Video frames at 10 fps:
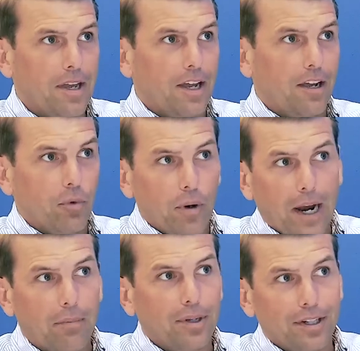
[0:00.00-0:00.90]
and we were
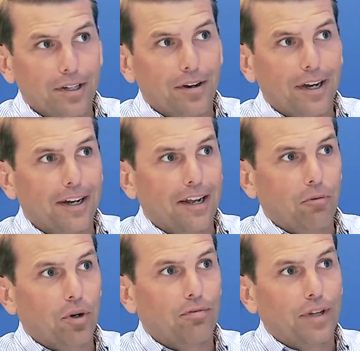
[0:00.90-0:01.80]
happy to do it. And
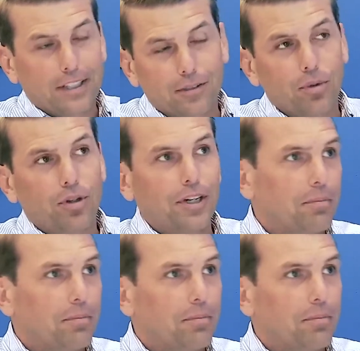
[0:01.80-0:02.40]
we were flexible and